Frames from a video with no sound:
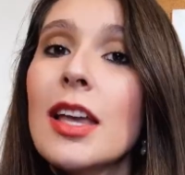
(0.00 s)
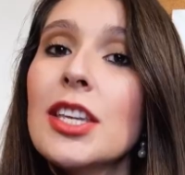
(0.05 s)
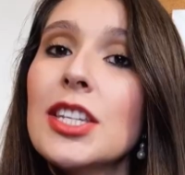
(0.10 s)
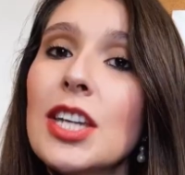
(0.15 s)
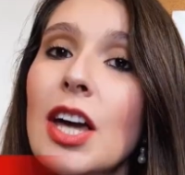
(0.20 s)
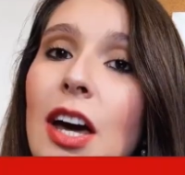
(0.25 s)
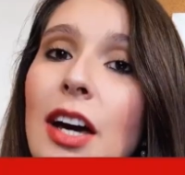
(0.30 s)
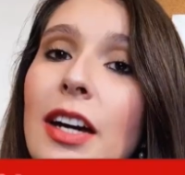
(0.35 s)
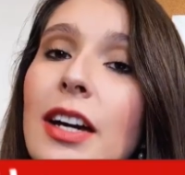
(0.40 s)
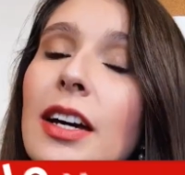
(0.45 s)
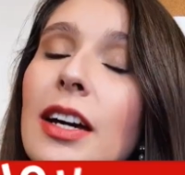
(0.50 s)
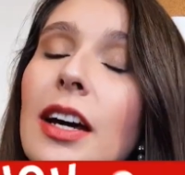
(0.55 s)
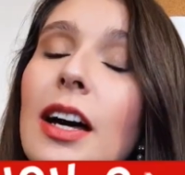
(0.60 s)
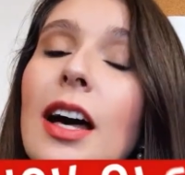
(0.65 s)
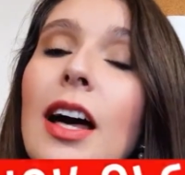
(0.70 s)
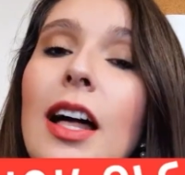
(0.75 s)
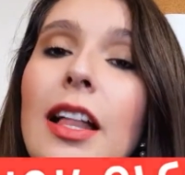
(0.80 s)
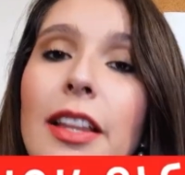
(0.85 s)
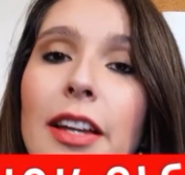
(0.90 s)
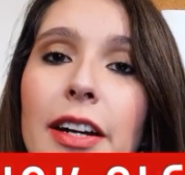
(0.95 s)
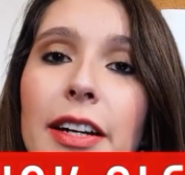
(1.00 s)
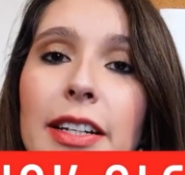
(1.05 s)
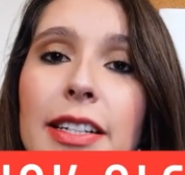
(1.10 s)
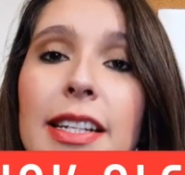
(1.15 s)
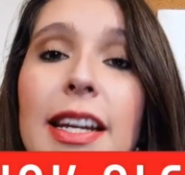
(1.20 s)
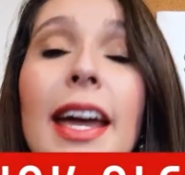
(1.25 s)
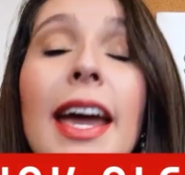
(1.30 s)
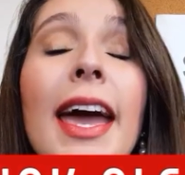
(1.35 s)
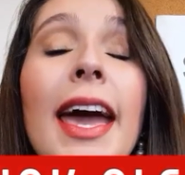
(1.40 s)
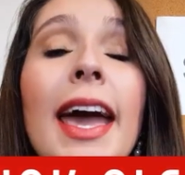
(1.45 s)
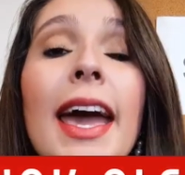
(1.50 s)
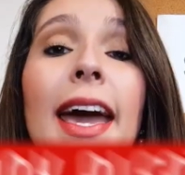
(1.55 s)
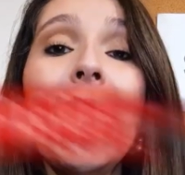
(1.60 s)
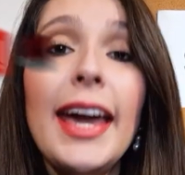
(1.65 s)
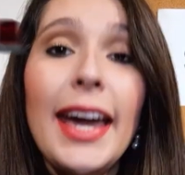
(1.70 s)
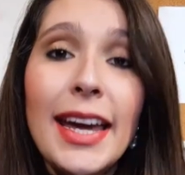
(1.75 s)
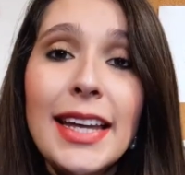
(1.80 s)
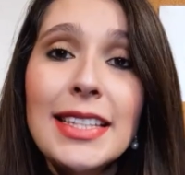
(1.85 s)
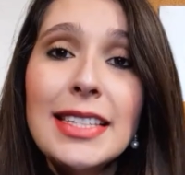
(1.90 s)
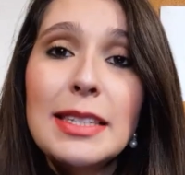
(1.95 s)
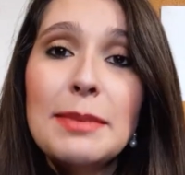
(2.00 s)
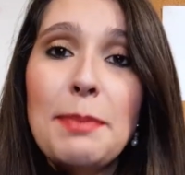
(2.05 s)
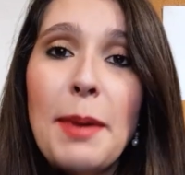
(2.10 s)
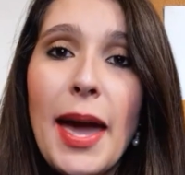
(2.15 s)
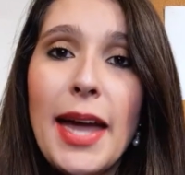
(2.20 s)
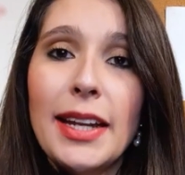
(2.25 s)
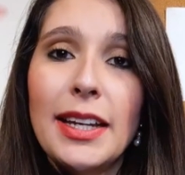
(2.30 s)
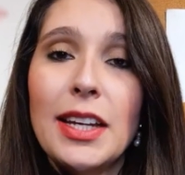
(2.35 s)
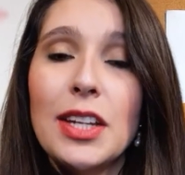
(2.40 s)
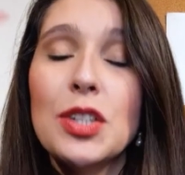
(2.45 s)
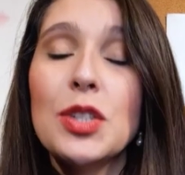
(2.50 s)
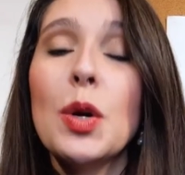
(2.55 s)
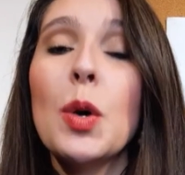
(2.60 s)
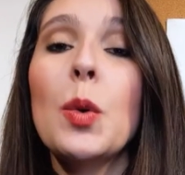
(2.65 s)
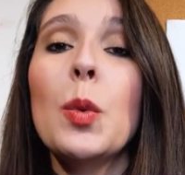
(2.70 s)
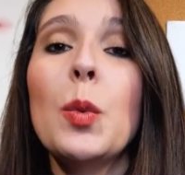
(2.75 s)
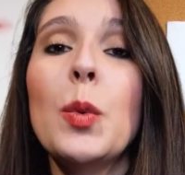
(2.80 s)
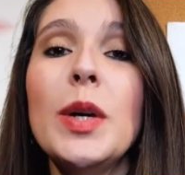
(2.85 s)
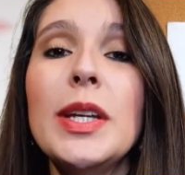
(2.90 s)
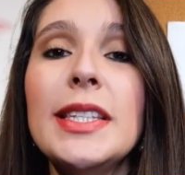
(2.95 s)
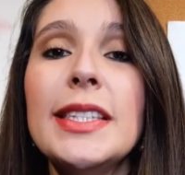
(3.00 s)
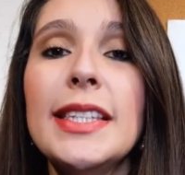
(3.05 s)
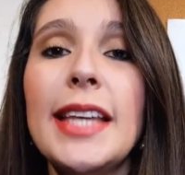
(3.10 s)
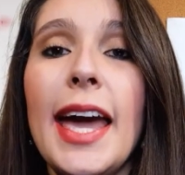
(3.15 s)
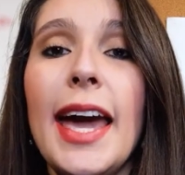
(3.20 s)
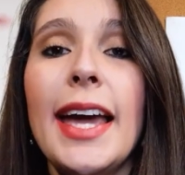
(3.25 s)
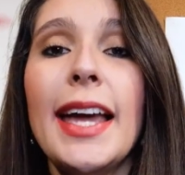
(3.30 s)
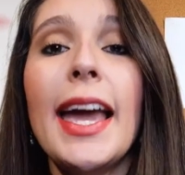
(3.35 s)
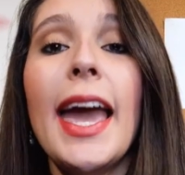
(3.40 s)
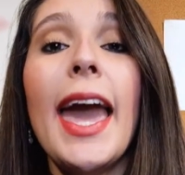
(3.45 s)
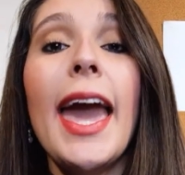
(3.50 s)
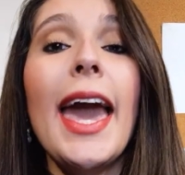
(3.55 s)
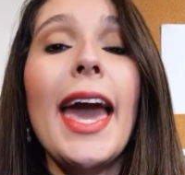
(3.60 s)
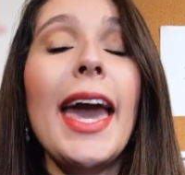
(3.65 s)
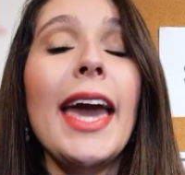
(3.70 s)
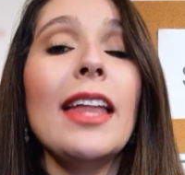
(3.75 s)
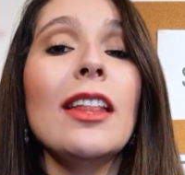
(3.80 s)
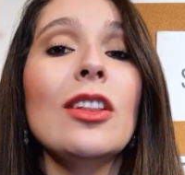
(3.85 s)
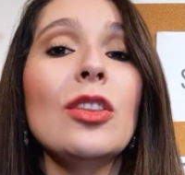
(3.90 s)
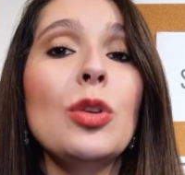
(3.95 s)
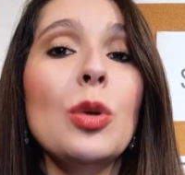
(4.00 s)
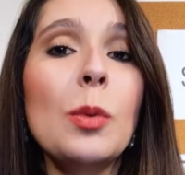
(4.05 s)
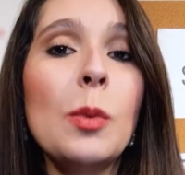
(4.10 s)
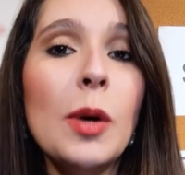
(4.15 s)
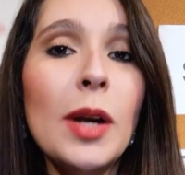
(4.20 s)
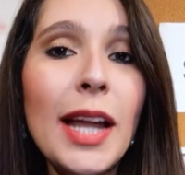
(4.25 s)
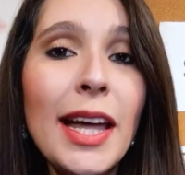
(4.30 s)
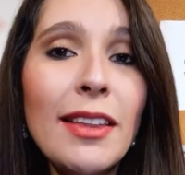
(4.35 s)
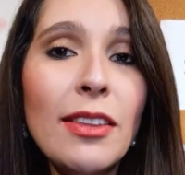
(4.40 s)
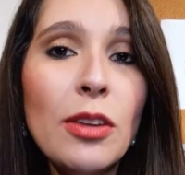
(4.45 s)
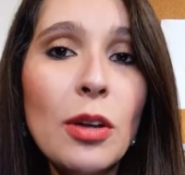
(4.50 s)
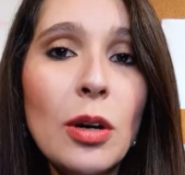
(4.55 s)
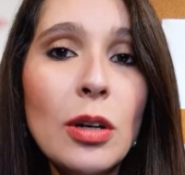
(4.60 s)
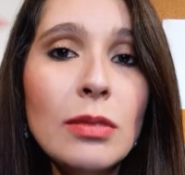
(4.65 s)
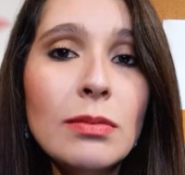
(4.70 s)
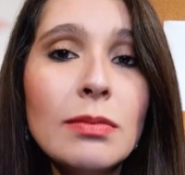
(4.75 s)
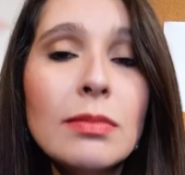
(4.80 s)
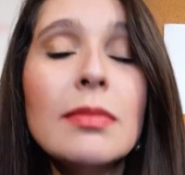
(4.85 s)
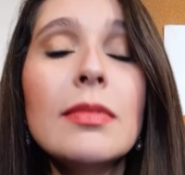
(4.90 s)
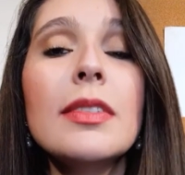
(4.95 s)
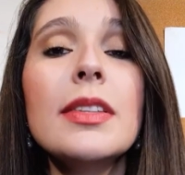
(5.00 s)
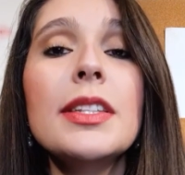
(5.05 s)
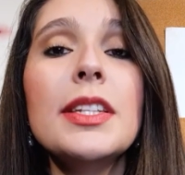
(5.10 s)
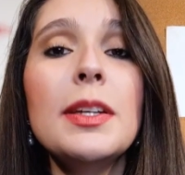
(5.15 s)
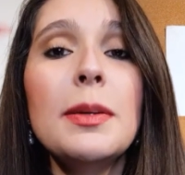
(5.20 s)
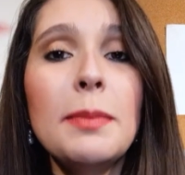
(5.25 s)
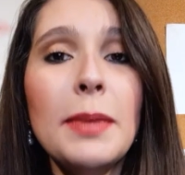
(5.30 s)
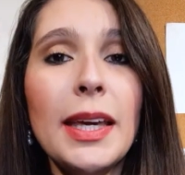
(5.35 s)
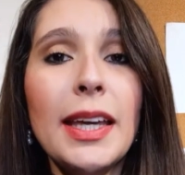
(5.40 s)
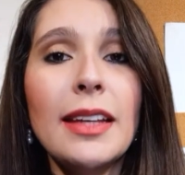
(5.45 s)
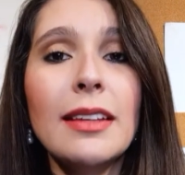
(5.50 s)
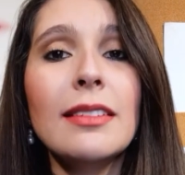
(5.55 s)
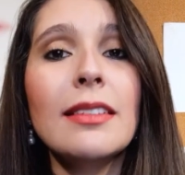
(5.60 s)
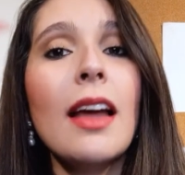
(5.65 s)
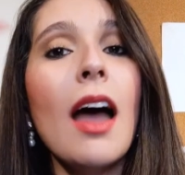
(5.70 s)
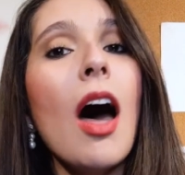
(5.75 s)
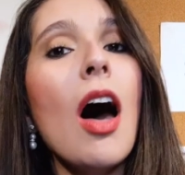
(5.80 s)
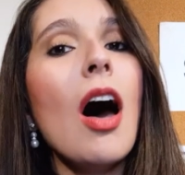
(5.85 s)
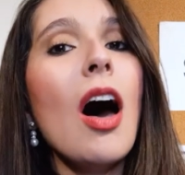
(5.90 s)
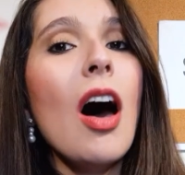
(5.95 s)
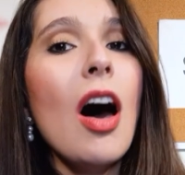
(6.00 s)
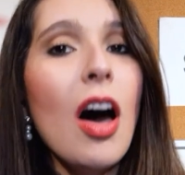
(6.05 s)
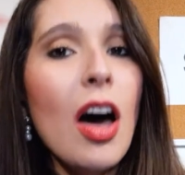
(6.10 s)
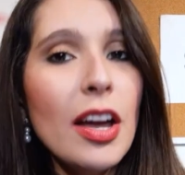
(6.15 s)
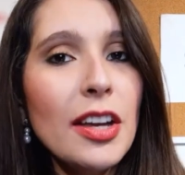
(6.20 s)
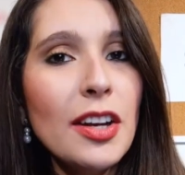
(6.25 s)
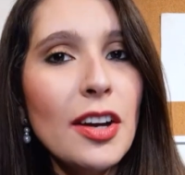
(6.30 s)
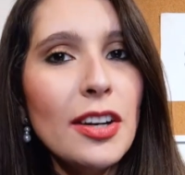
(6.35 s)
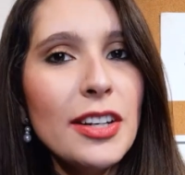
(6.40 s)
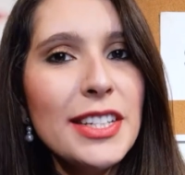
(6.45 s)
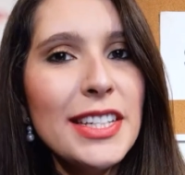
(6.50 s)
Chunk alert. In Spanish, we say en tu boleto to mean on your